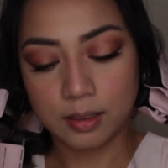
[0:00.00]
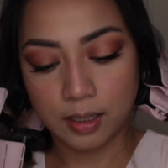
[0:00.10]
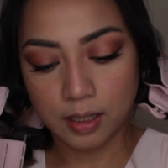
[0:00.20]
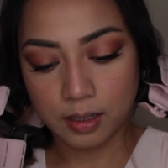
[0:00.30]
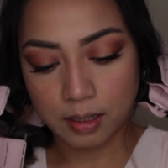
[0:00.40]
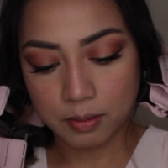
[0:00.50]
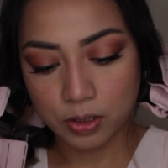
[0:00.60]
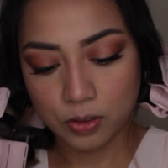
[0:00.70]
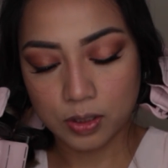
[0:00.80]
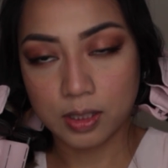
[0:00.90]
And I'm
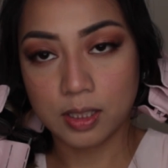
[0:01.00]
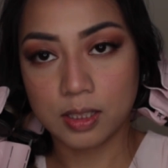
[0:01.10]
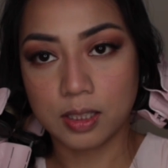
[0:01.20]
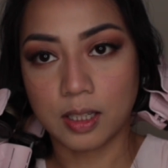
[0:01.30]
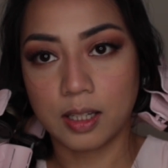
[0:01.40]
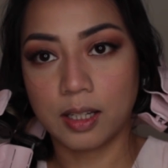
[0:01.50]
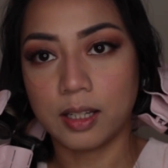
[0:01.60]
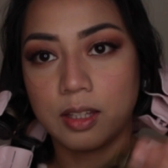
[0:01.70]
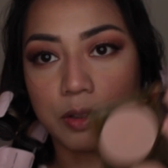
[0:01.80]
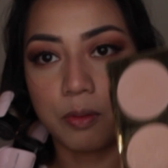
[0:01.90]
gonna use this
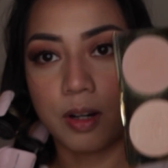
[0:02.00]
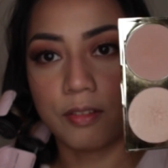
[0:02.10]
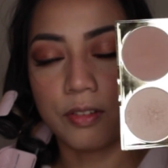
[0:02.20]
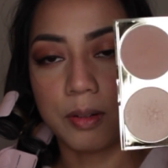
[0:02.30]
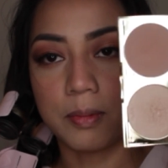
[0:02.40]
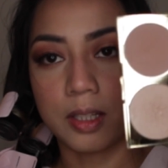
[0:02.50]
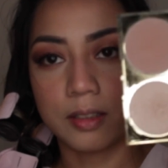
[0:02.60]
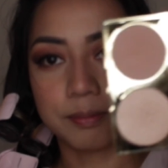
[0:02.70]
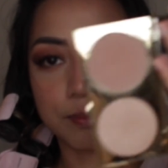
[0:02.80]
other one from the